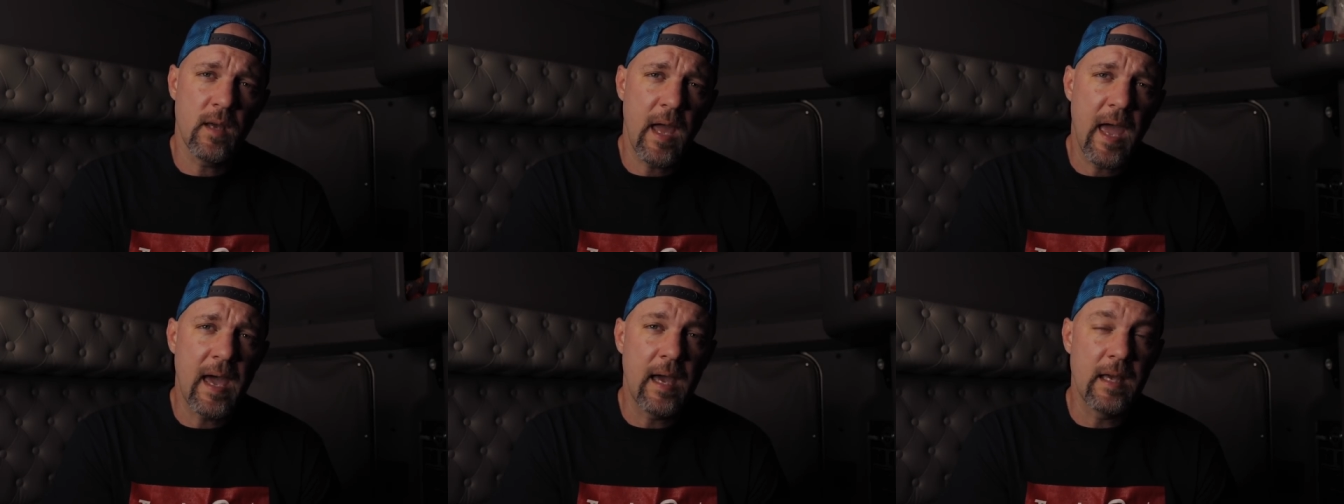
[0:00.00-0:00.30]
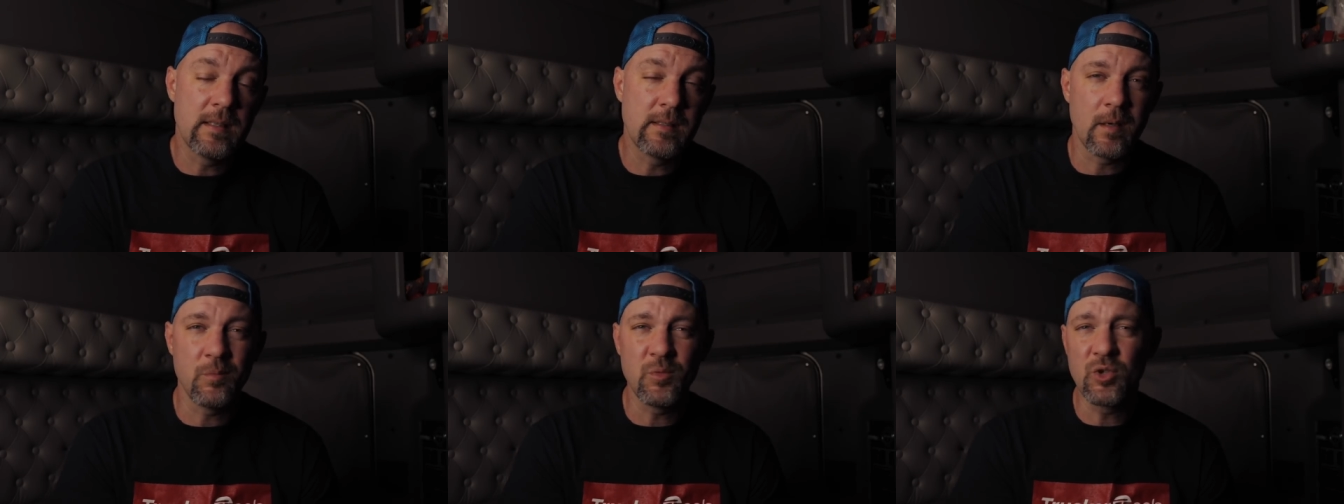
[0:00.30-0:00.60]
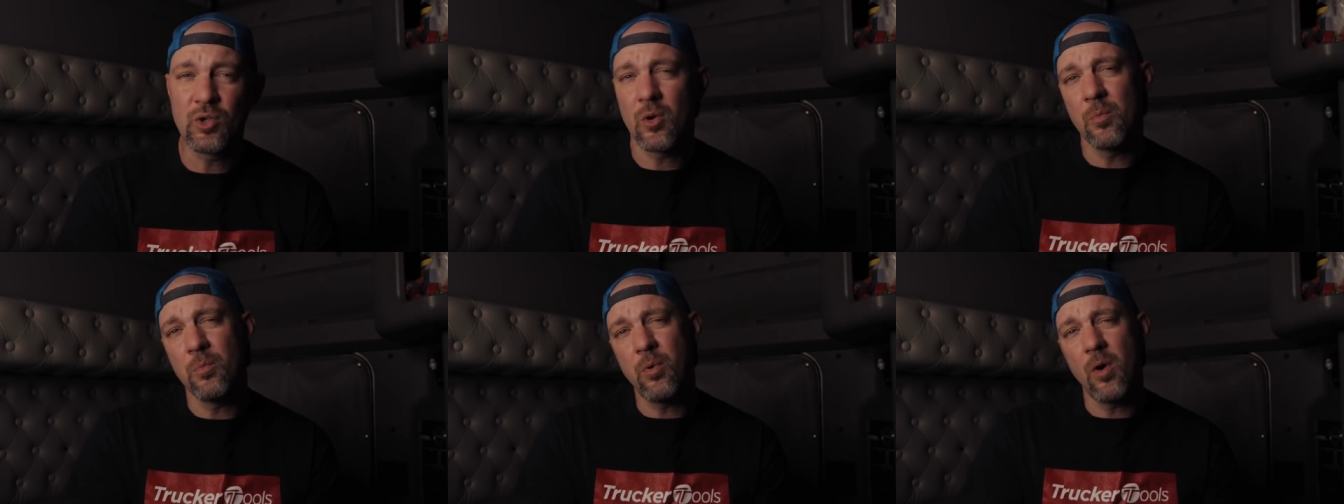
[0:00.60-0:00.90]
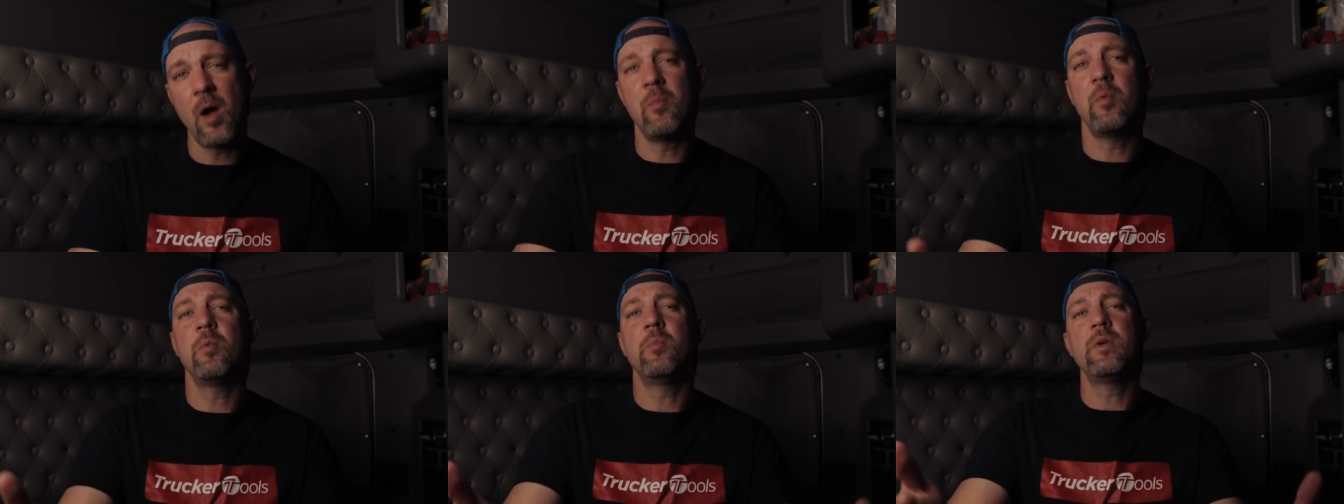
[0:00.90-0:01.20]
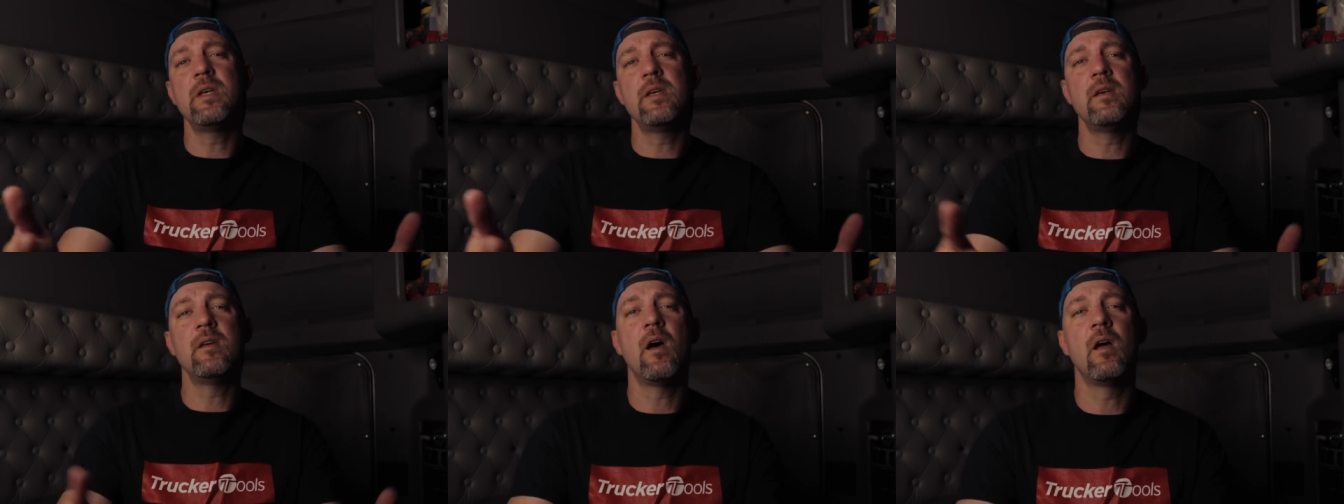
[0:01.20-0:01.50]
as I'm sure
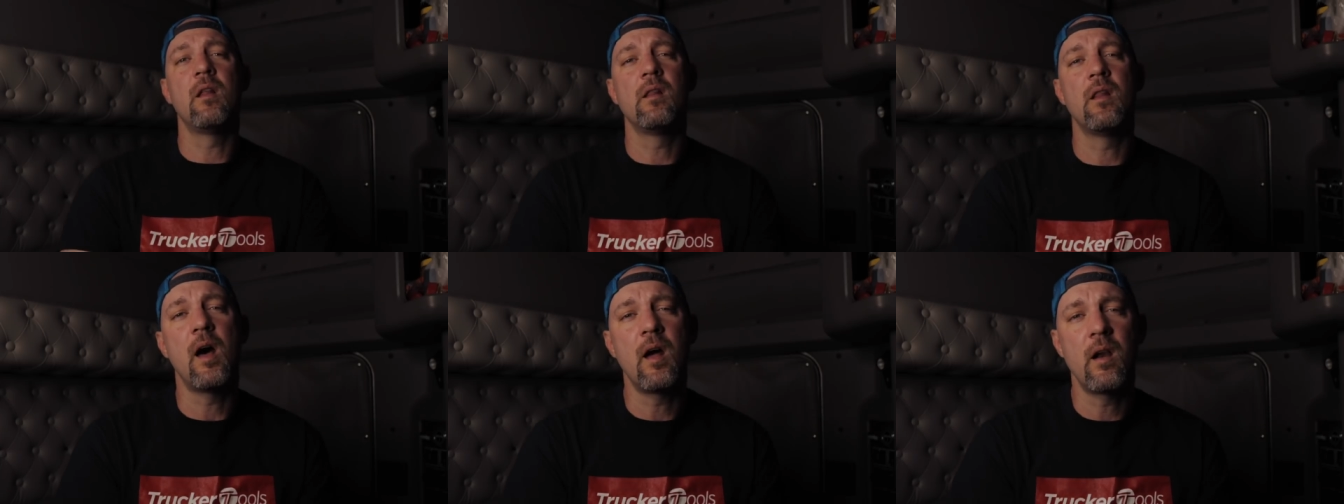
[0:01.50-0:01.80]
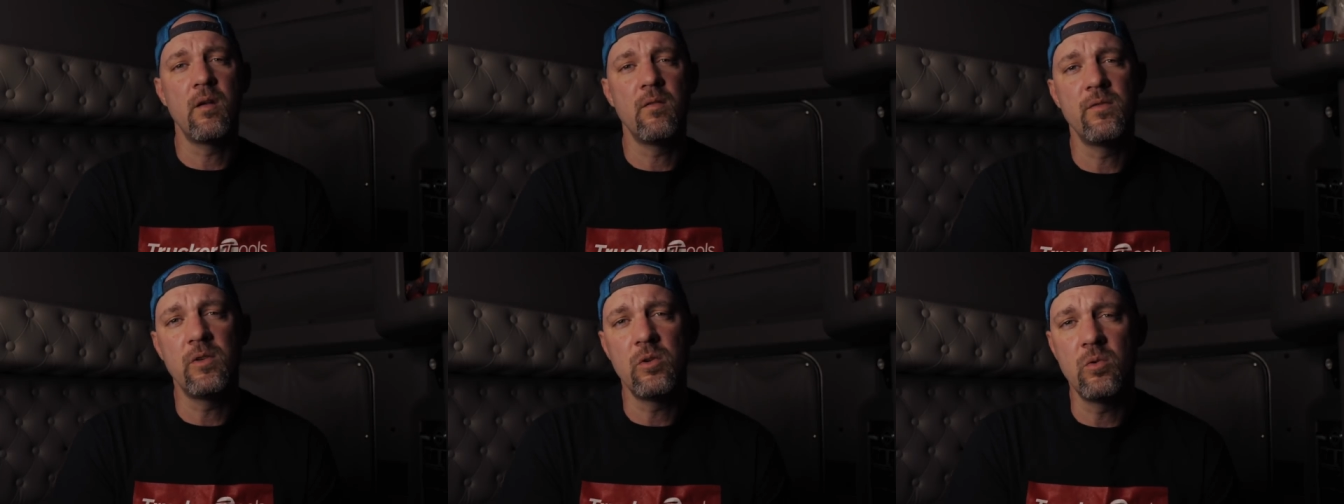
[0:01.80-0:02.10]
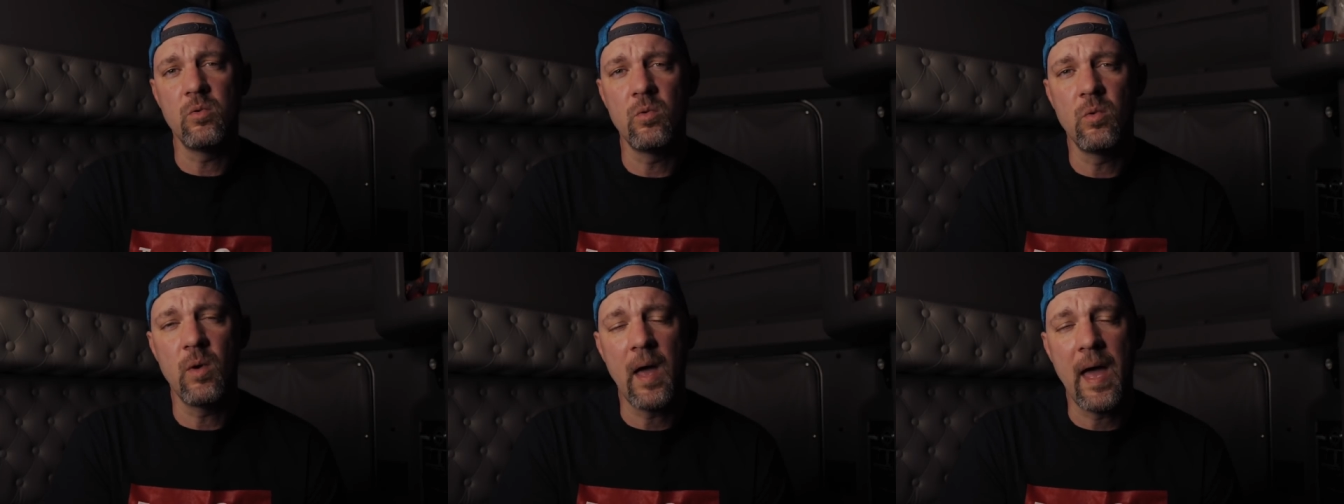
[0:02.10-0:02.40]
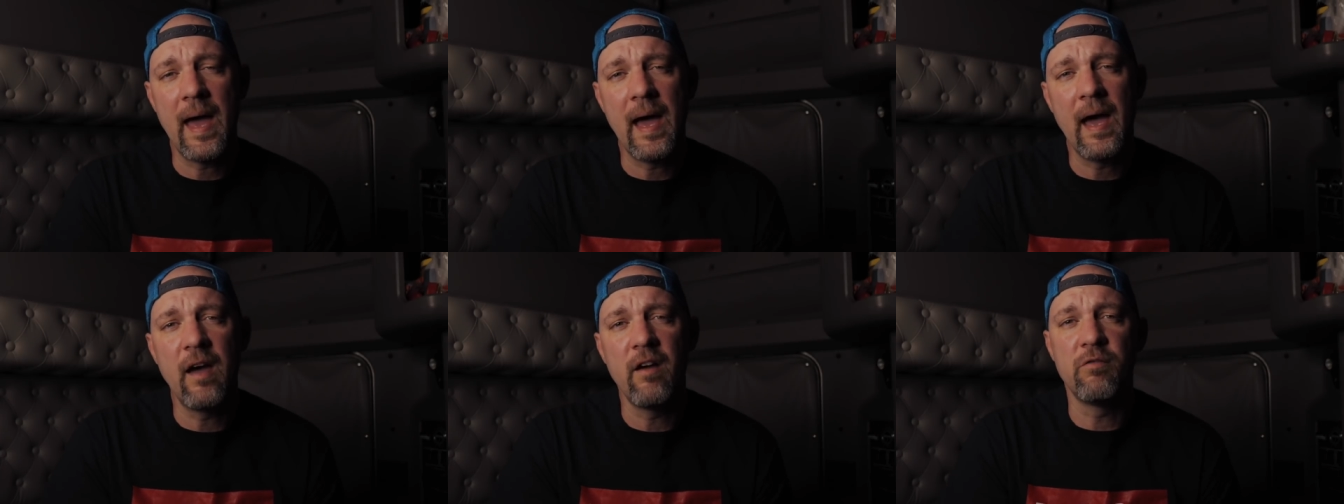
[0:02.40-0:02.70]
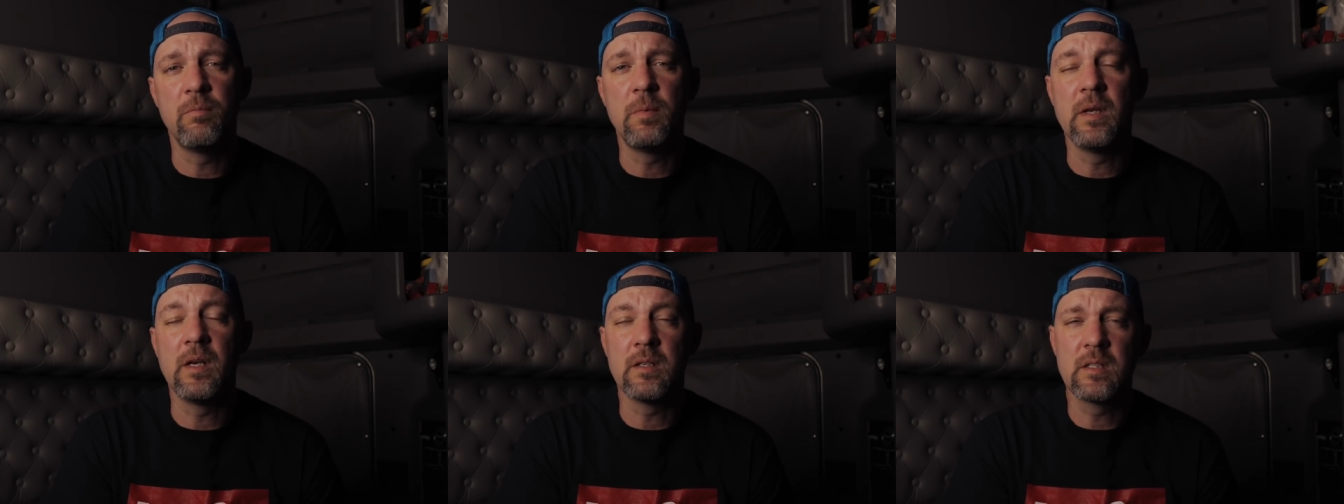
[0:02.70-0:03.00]
probably a lot of you have been,